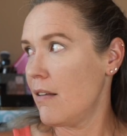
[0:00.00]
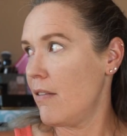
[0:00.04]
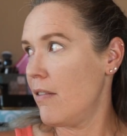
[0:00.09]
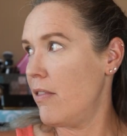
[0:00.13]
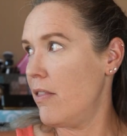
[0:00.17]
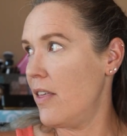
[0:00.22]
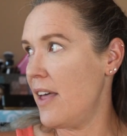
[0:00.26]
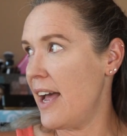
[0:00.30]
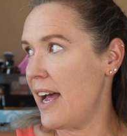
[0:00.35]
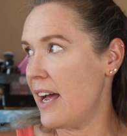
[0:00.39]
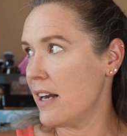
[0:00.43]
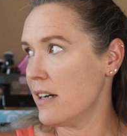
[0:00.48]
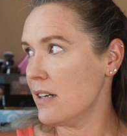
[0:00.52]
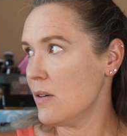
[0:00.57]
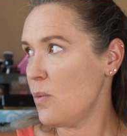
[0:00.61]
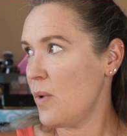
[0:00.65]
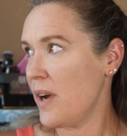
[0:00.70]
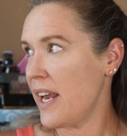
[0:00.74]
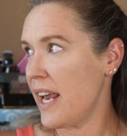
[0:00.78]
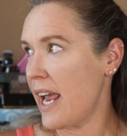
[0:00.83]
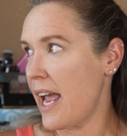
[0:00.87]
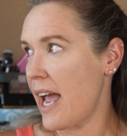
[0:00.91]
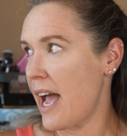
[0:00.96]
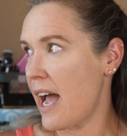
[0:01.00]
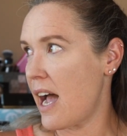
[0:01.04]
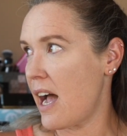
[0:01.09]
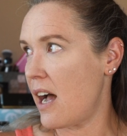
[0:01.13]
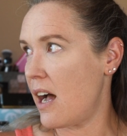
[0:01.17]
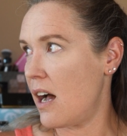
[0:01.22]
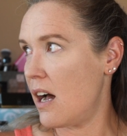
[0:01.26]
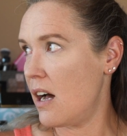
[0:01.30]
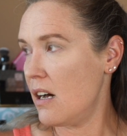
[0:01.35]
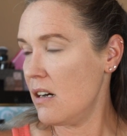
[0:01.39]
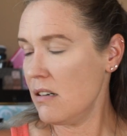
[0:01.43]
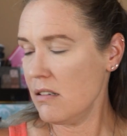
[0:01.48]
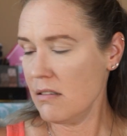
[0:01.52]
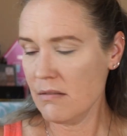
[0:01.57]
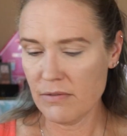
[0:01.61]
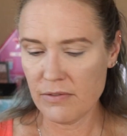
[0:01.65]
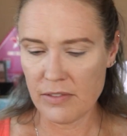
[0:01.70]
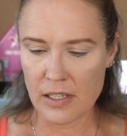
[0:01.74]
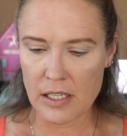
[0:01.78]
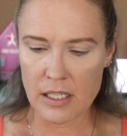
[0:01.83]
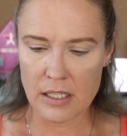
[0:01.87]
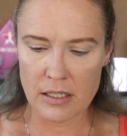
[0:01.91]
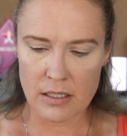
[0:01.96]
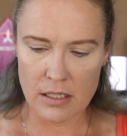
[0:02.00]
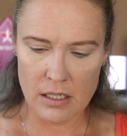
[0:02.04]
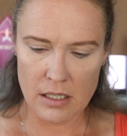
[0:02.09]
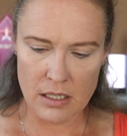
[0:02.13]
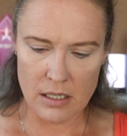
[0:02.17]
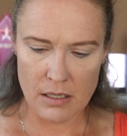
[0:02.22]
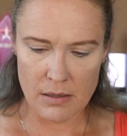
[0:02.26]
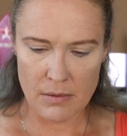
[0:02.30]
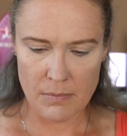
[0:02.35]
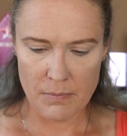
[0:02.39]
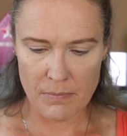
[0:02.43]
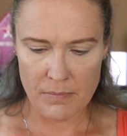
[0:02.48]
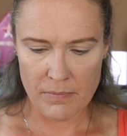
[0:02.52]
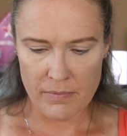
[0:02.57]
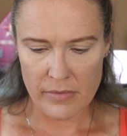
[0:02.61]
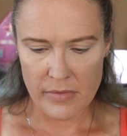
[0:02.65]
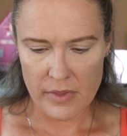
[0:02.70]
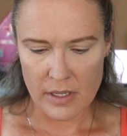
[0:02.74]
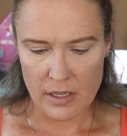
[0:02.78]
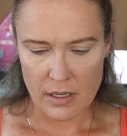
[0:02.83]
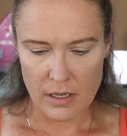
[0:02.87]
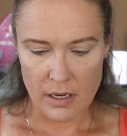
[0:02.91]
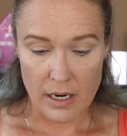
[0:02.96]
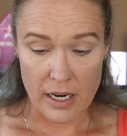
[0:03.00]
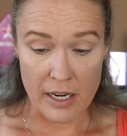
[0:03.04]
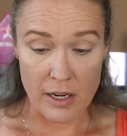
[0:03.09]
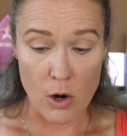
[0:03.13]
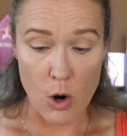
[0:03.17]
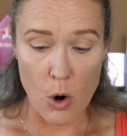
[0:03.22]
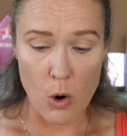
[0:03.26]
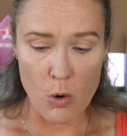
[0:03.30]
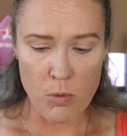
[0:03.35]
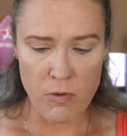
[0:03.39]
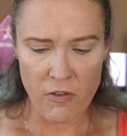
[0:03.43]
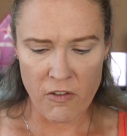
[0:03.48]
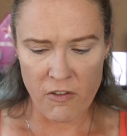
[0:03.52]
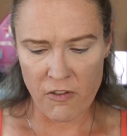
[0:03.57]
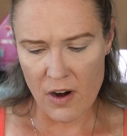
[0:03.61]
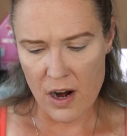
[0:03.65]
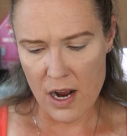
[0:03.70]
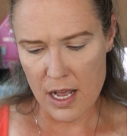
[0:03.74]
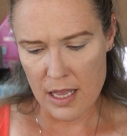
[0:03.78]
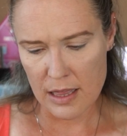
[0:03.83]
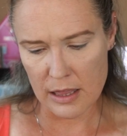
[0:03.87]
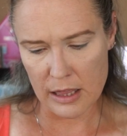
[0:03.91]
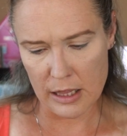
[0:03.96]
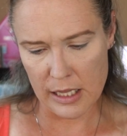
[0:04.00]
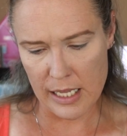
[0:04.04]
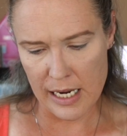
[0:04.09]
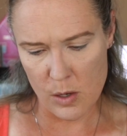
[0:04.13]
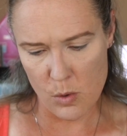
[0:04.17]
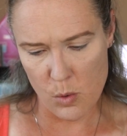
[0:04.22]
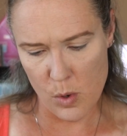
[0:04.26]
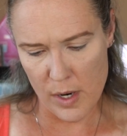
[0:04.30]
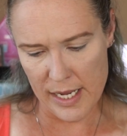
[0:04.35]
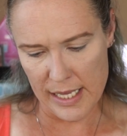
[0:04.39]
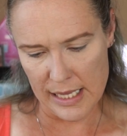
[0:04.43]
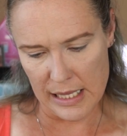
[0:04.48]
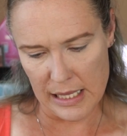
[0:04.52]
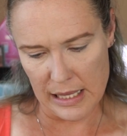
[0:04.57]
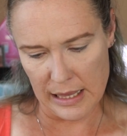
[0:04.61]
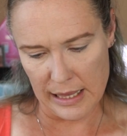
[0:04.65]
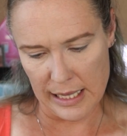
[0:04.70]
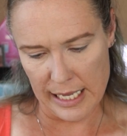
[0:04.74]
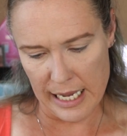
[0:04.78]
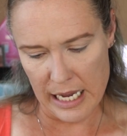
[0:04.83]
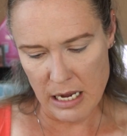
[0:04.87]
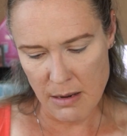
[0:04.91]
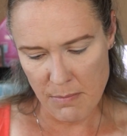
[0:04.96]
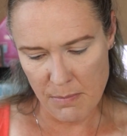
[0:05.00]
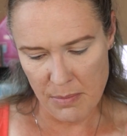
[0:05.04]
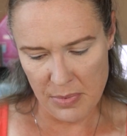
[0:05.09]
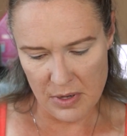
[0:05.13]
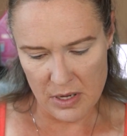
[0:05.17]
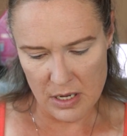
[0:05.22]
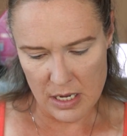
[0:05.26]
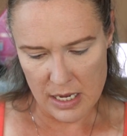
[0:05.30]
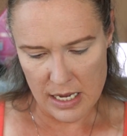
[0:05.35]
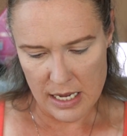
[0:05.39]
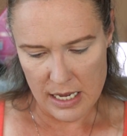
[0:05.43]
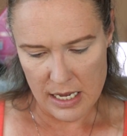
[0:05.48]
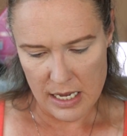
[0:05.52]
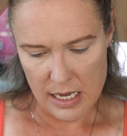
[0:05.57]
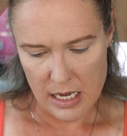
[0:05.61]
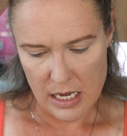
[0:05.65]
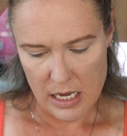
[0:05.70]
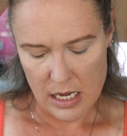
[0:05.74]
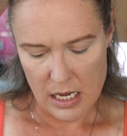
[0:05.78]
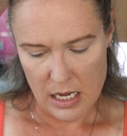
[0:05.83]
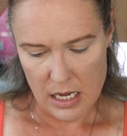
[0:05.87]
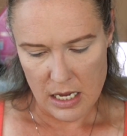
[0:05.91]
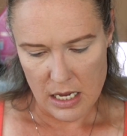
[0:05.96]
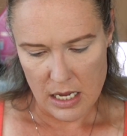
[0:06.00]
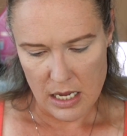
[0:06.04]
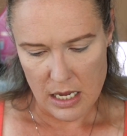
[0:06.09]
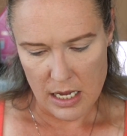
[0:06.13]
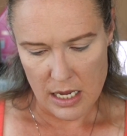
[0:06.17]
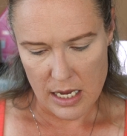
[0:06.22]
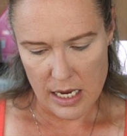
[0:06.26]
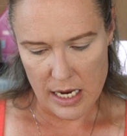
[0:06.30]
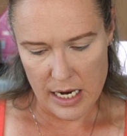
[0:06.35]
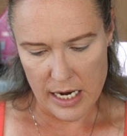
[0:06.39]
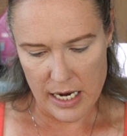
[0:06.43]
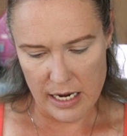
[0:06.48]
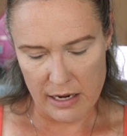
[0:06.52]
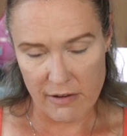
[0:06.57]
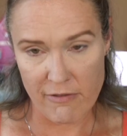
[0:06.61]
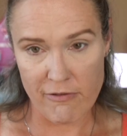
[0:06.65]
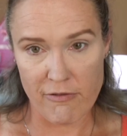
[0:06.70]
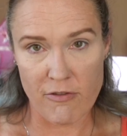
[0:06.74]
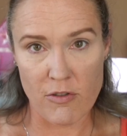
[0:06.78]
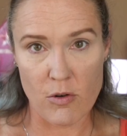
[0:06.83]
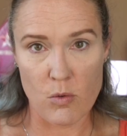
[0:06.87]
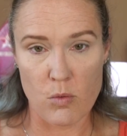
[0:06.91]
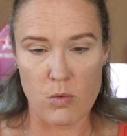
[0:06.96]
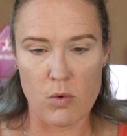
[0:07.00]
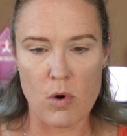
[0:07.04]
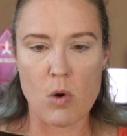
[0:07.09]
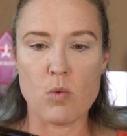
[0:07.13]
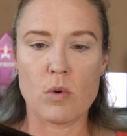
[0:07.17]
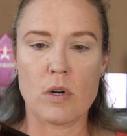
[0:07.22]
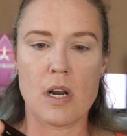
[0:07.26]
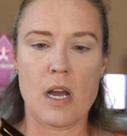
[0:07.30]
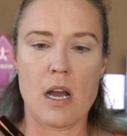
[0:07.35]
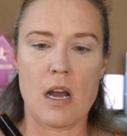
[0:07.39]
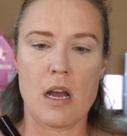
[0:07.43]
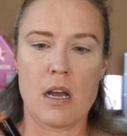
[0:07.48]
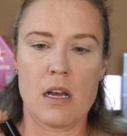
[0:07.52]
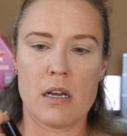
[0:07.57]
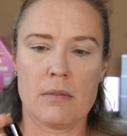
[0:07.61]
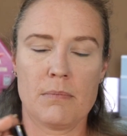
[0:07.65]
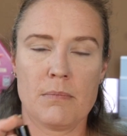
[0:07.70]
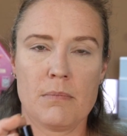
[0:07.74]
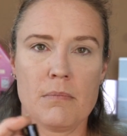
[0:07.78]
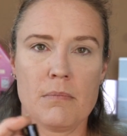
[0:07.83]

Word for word: Then we have an Ofra liquid lip in Verona.